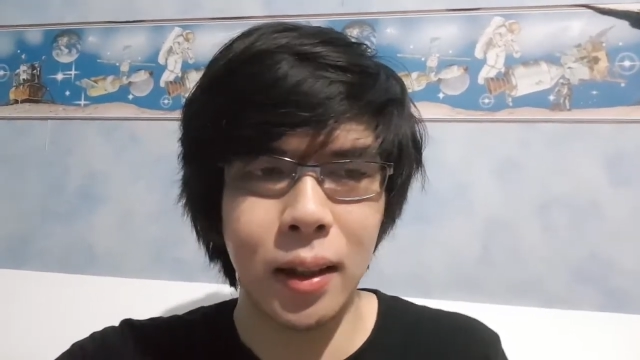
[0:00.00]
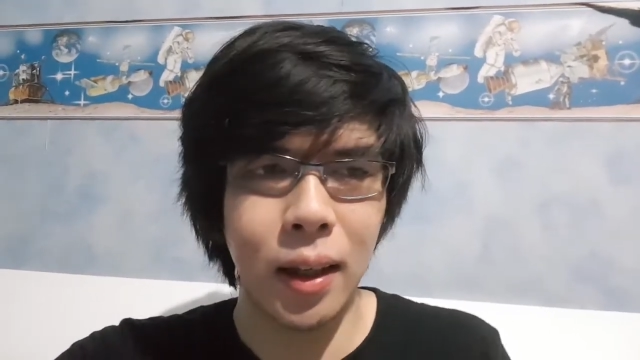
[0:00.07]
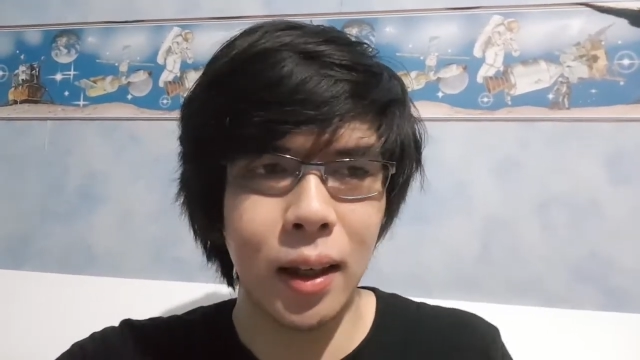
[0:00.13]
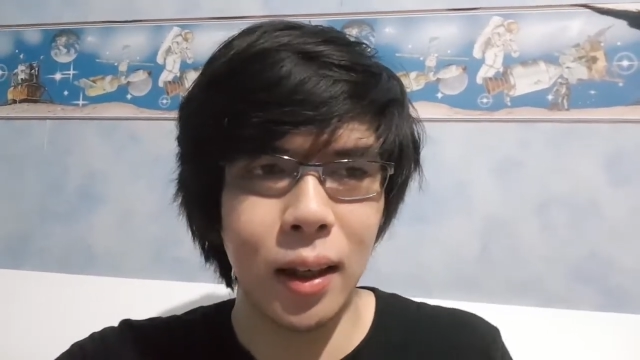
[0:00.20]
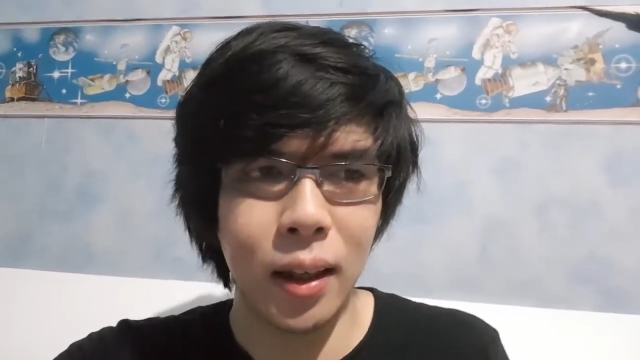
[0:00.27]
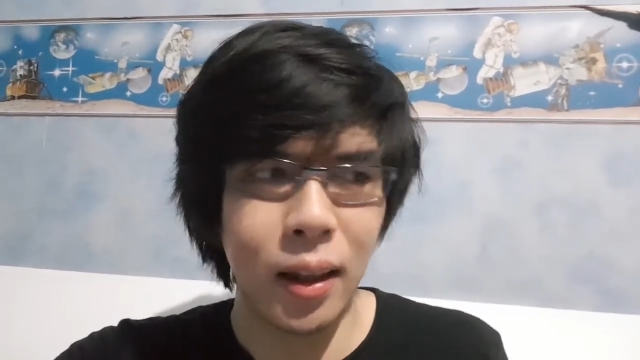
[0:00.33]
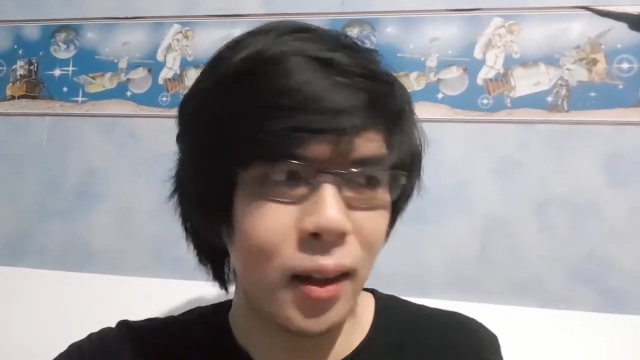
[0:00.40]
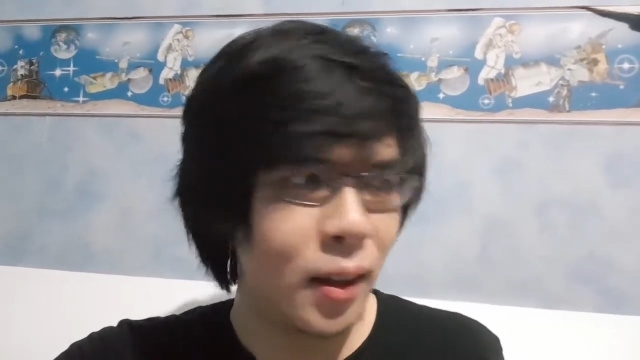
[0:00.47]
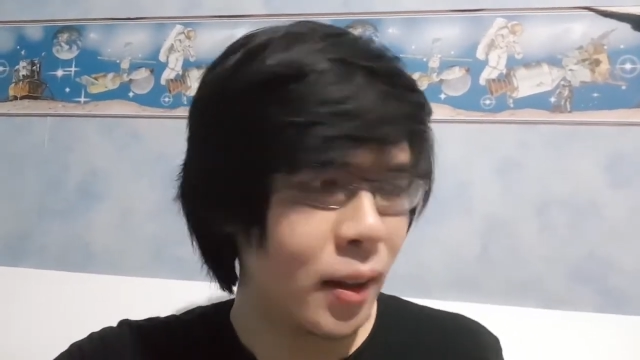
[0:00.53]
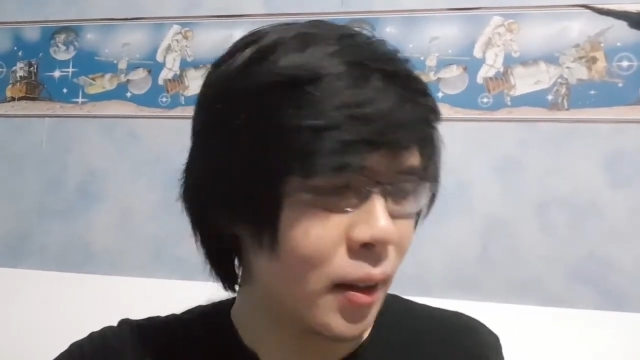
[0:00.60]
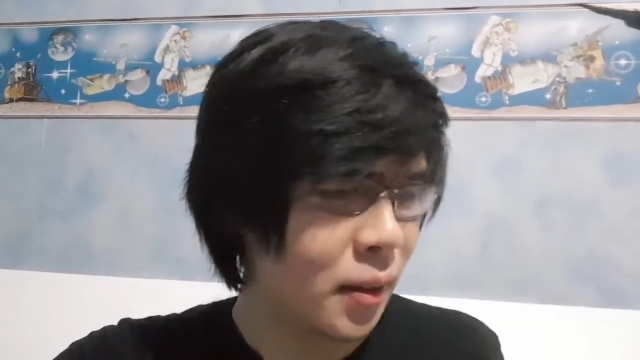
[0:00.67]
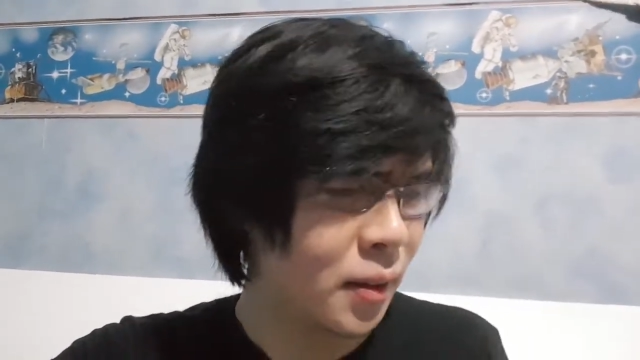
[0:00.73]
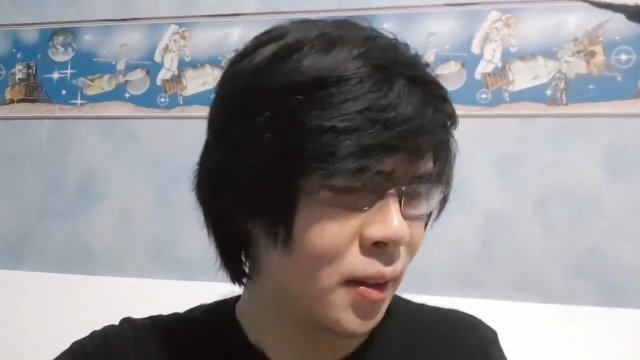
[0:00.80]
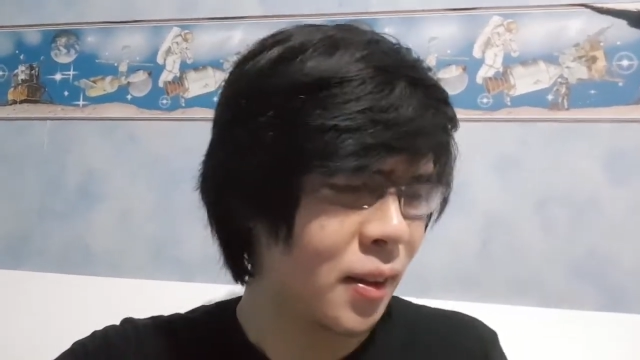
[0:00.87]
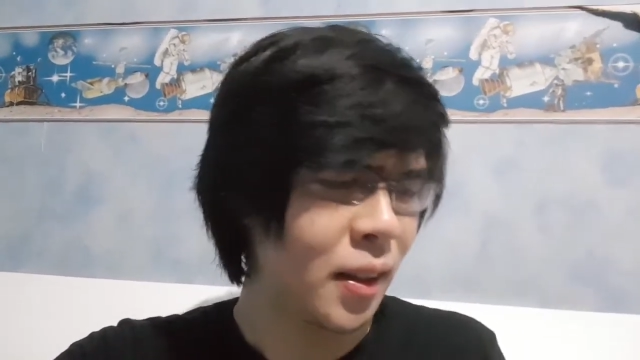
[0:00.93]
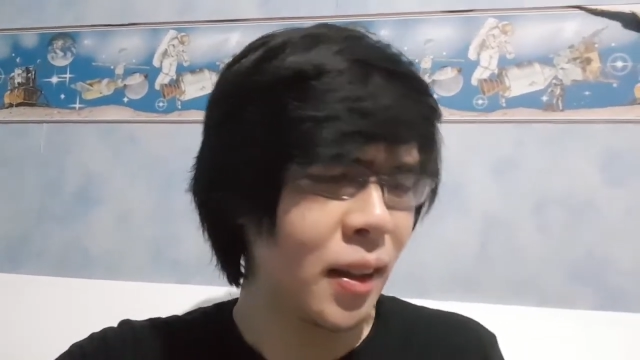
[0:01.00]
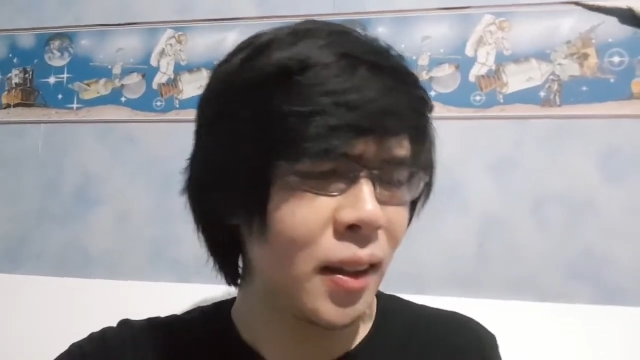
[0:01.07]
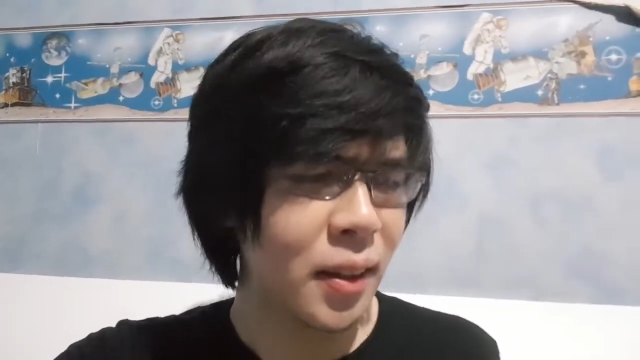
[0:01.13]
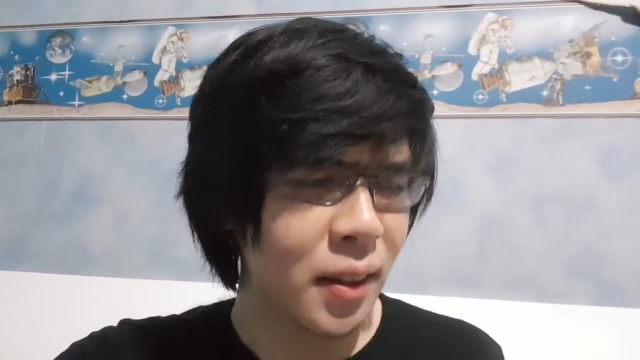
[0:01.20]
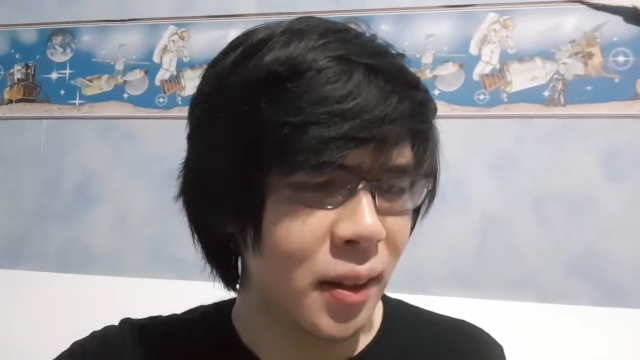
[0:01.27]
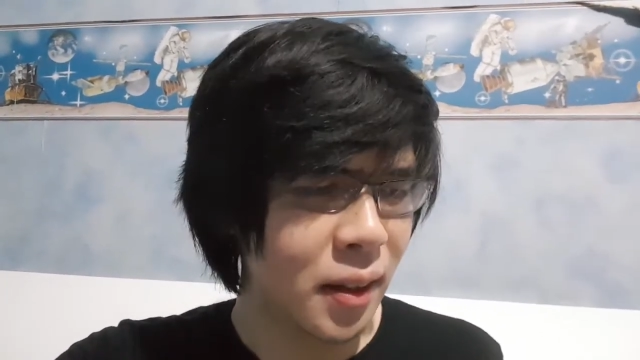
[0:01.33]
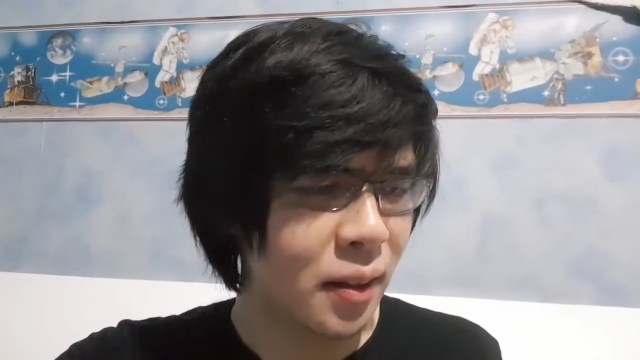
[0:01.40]
And it
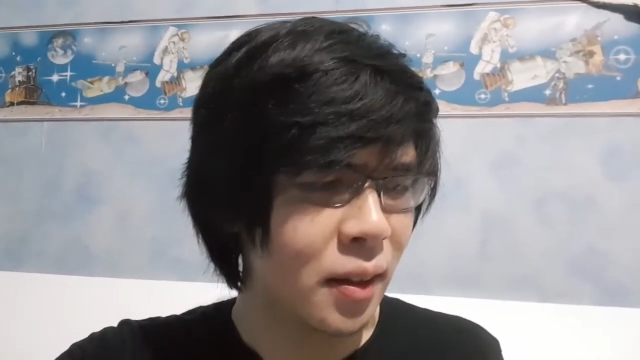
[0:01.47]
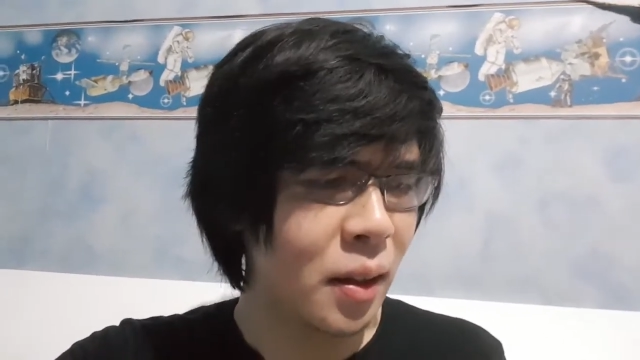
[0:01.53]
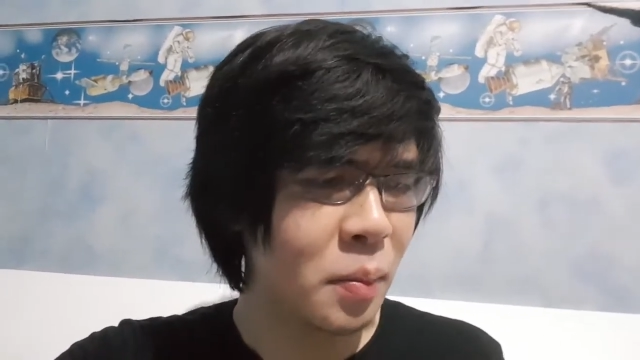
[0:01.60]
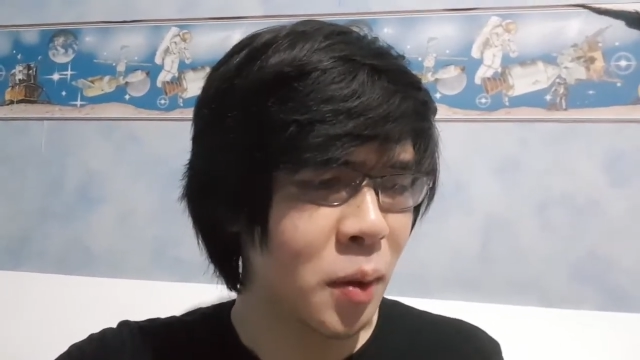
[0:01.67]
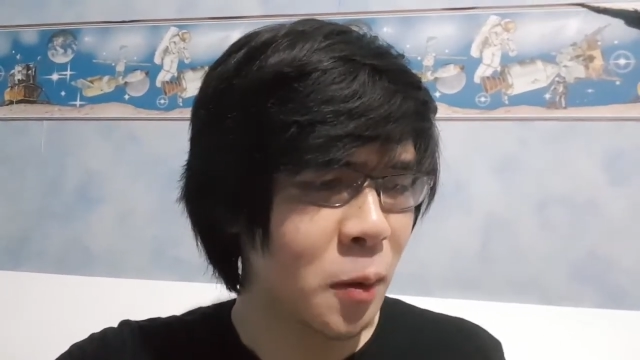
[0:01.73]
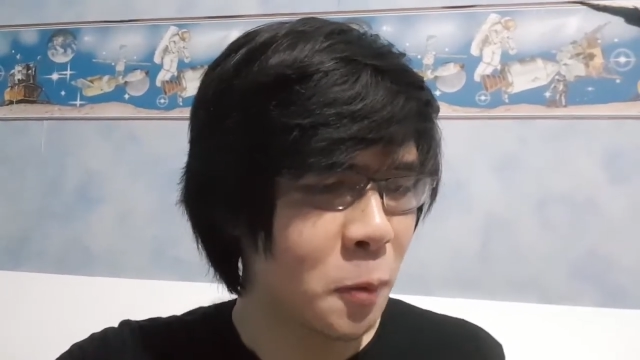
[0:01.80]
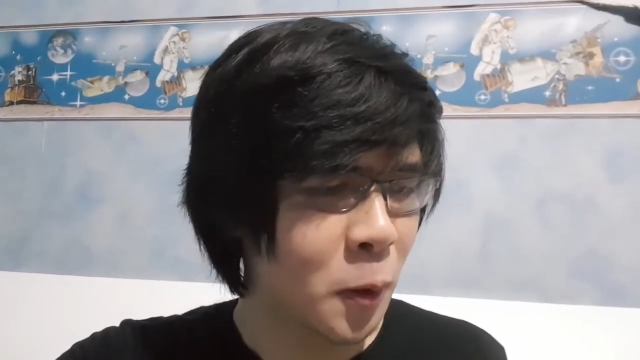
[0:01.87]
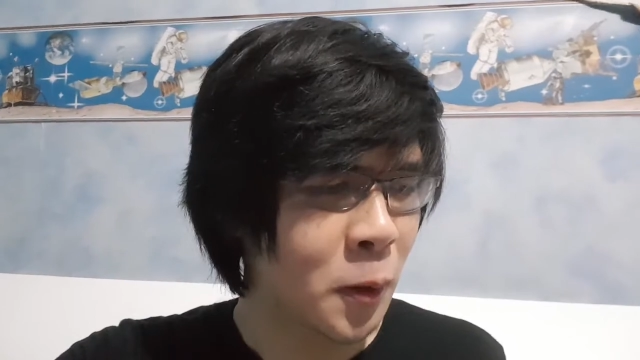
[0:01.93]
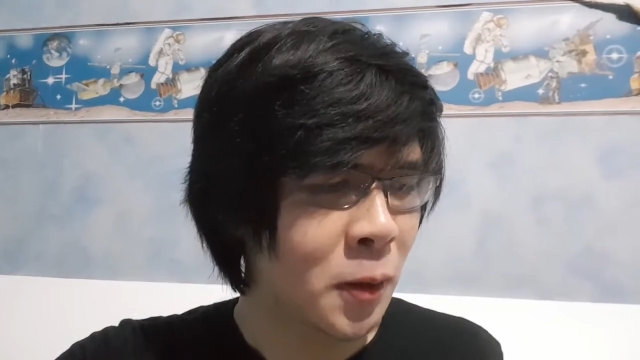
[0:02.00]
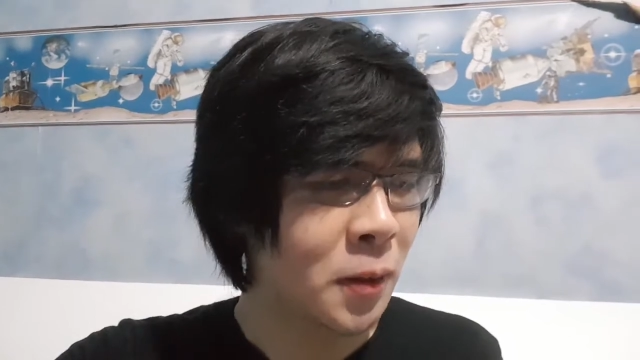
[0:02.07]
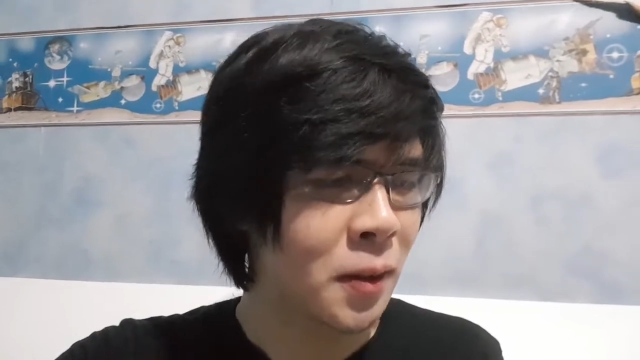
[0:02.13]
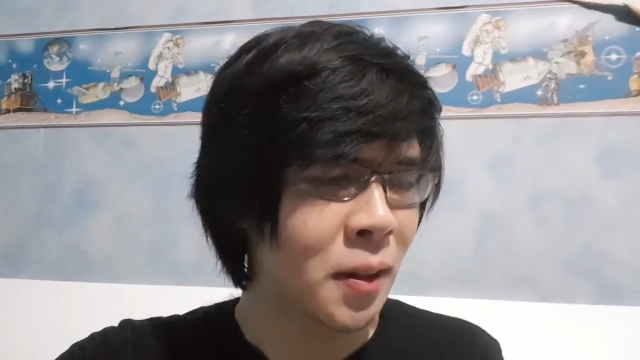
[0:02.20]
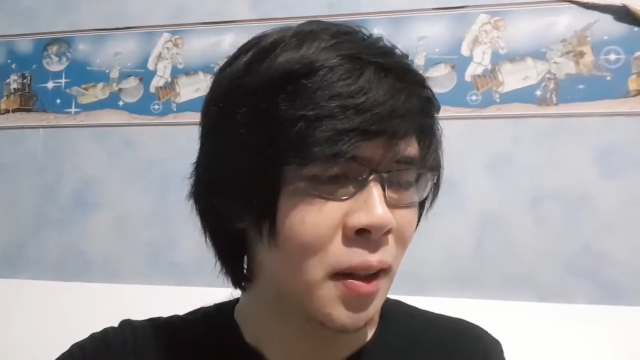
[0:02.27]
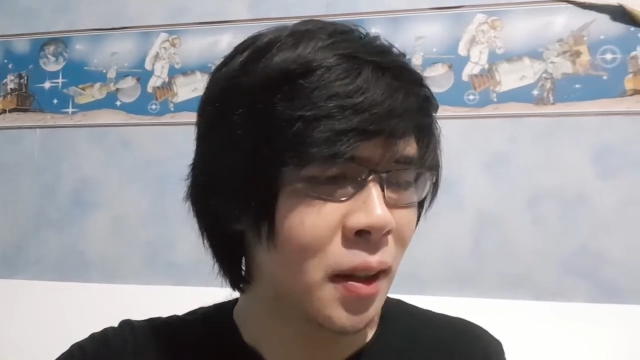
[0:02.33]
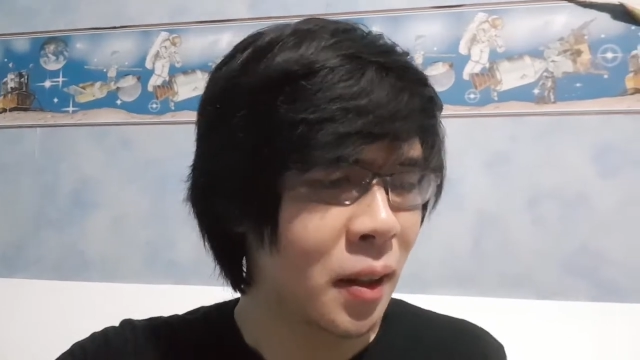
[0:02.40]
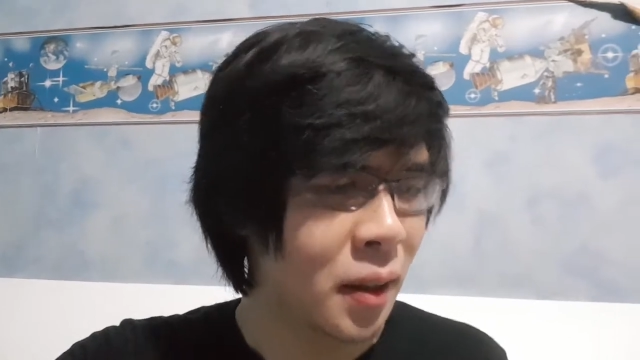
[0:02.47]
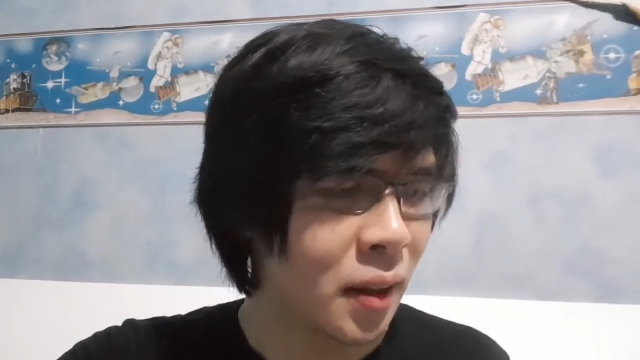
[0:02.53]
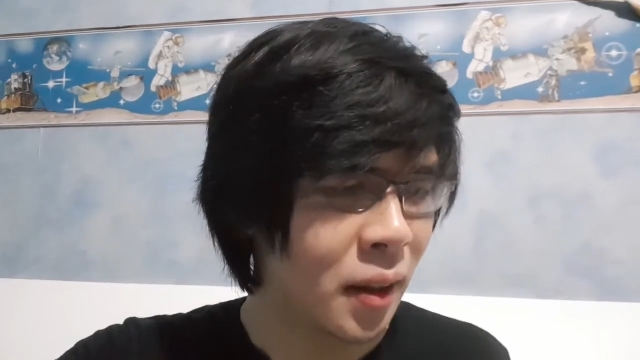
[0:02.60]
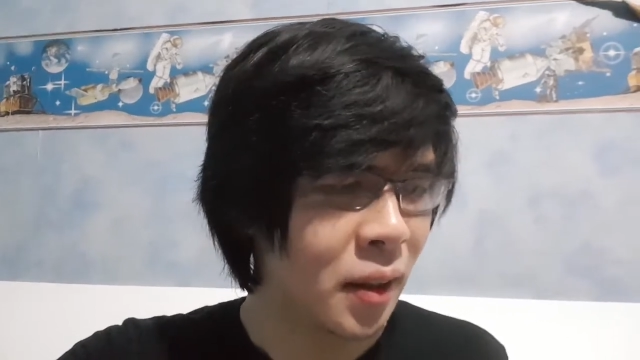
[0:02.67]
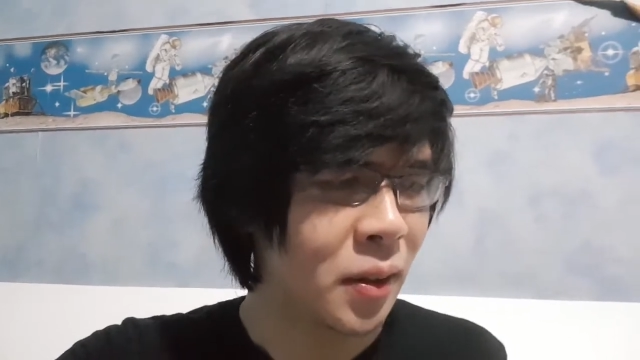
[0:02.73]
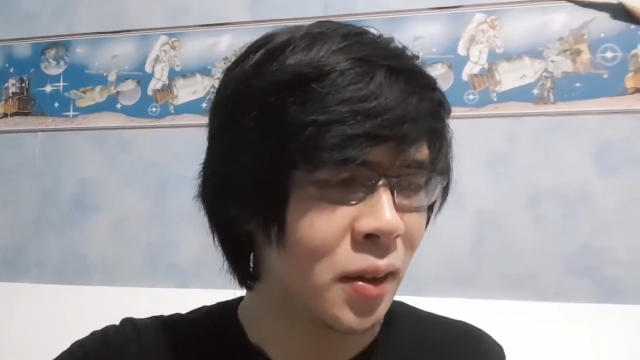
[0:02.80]
says here I'm supposed to say